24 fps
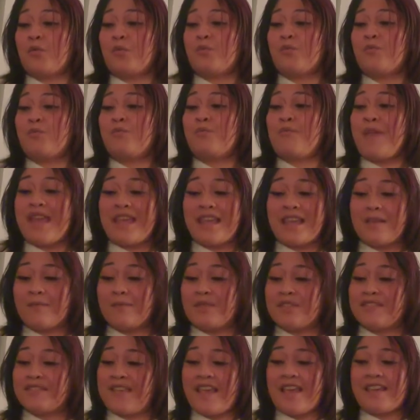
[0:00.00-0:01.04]
making
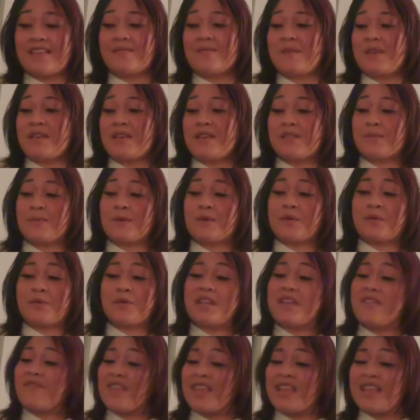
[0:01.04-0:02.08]
mistakes because we're
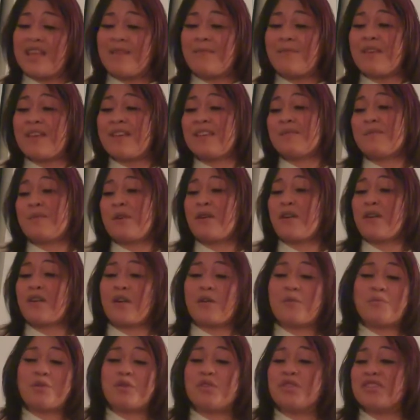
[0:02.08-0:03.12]
grieving, because we're on
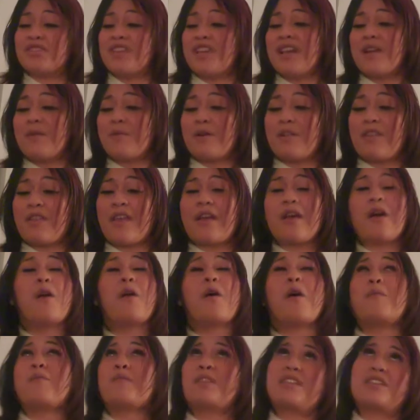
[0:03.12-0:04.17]
our bullshit, and we're like,
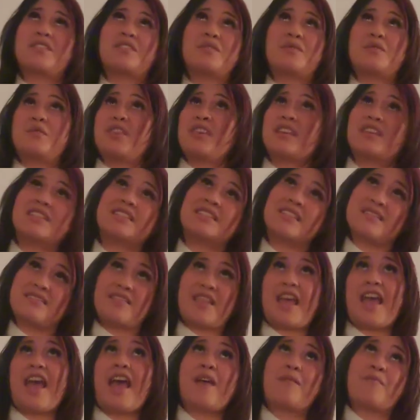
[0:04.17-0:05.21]
oh, I'm gonna do this and
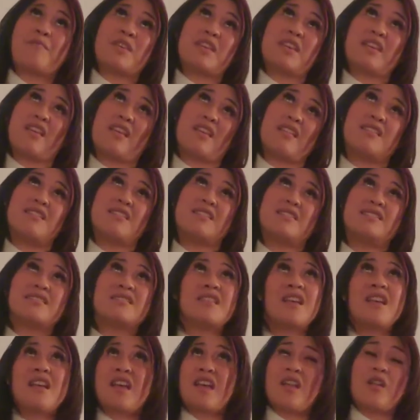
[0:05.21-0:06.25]
that because
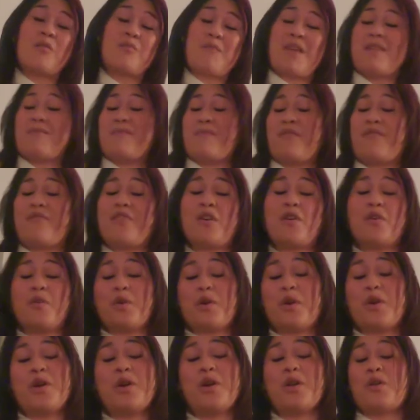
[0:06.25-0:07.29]
it'll make me feel
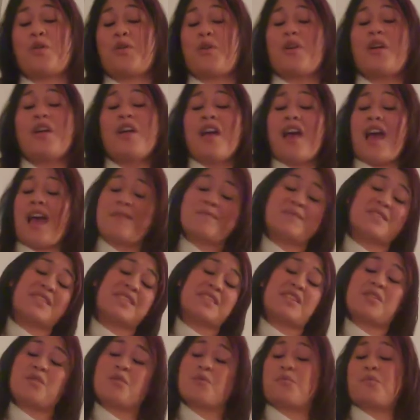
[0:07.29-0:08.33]
good, or I'm just
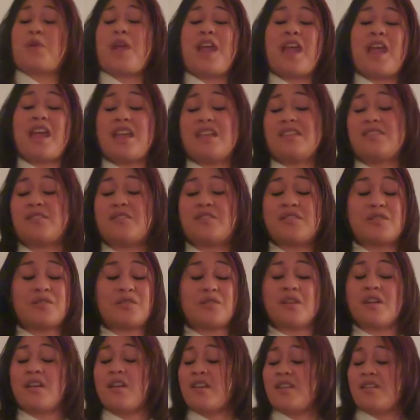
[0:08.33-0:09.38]
gonna rage,
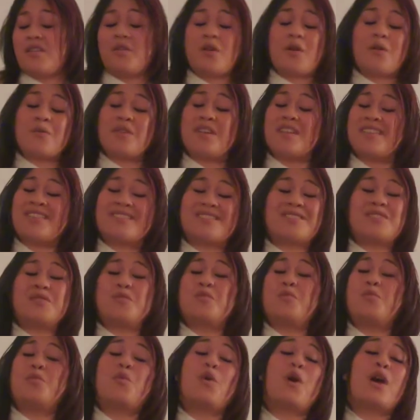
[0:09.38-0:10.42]
or I'm gonna
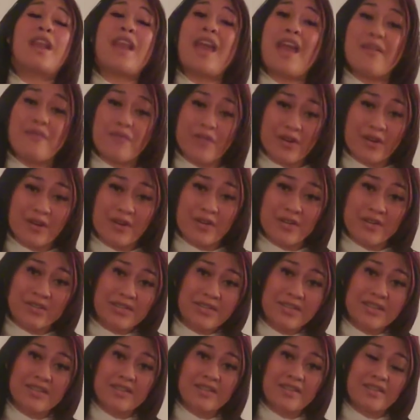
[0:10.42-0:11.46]
do whatever
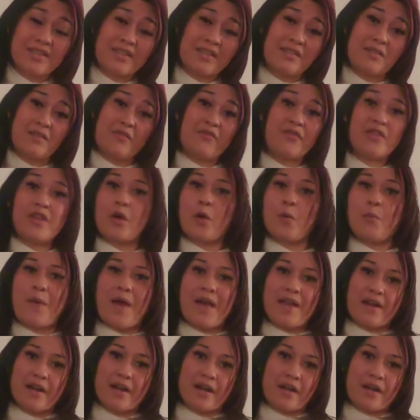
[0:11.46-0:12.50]
just to feel
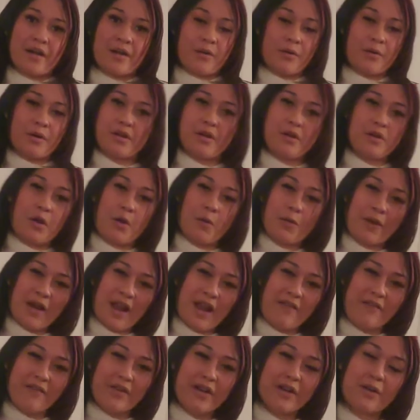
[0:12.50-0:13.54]
better, or
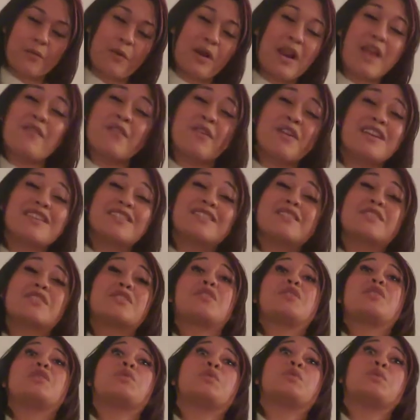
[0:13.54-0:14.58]
whatever
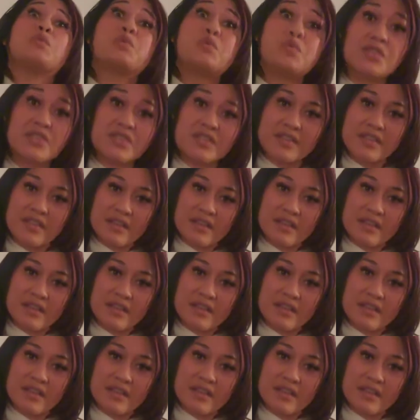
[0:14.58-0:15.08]
excuse,